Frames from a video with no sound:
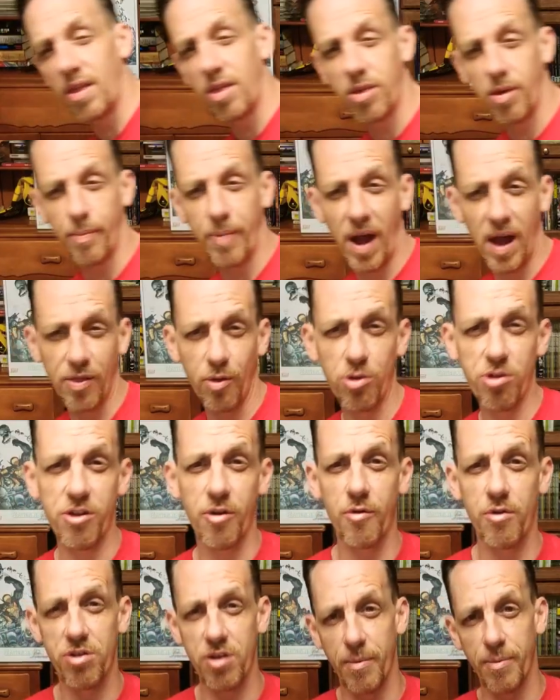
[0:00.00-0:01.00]
tend to buy those
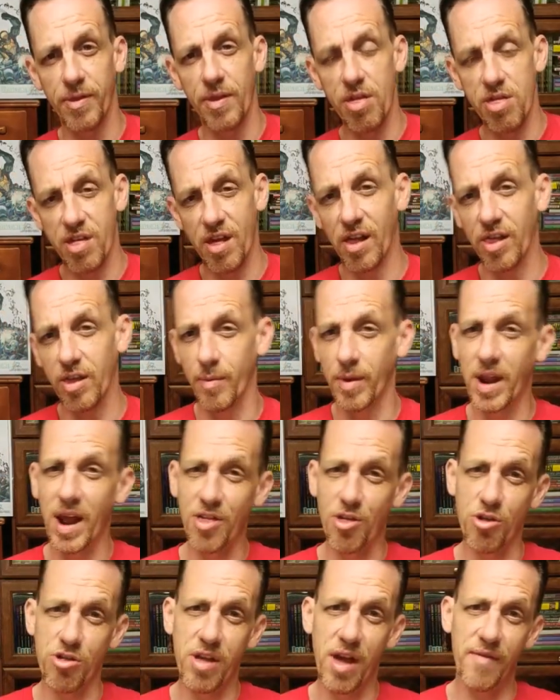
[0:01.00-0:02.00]
series up and then sell them and
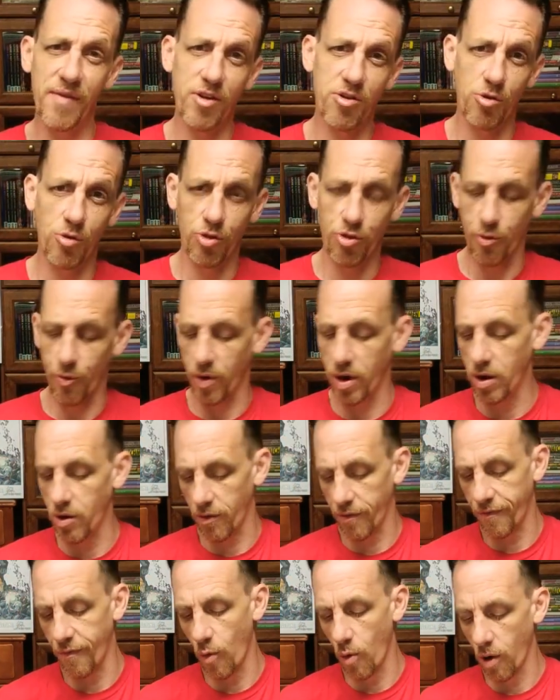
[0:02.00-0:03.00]
not just have issue 3
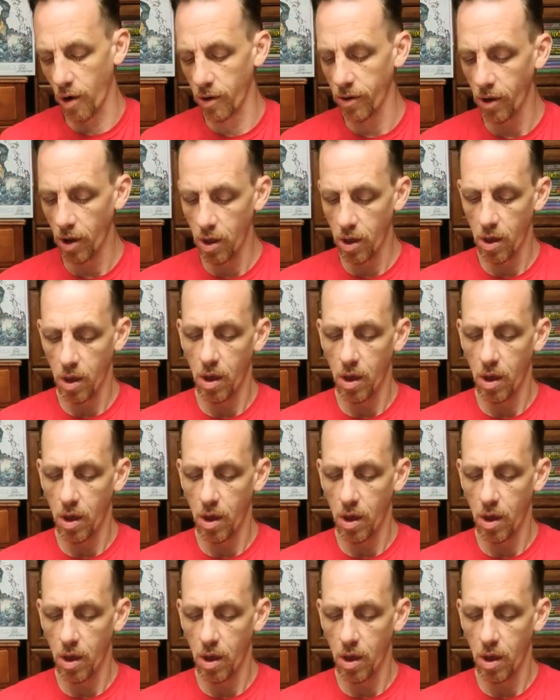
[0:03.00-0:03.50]
or 4.